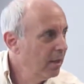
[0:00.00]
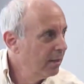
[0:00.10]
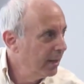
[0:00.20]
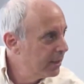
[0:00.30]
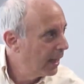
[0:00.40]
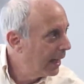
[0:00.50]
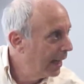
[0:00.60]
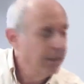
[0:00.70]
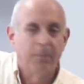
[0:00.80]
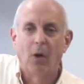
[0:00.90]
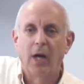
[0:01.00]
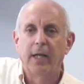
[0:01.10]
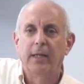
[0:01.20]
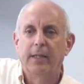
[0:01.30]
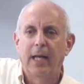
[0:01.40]
they say at the
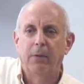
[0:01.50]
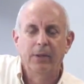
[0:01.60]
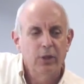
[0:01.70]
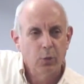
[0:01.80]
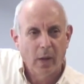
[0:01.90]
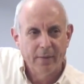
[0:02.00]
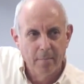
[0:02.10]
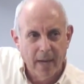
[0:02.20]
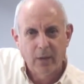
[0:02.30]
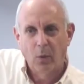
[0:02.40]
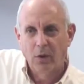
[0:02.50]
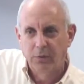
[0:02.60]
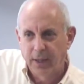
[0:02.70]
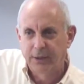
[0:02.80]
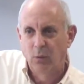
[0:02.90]
bargaining table, and this is why the micro
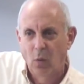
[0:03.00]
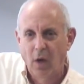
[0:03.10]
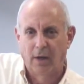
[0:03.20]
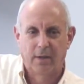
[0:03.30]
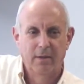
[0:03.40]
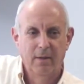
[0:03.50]
doesn't work,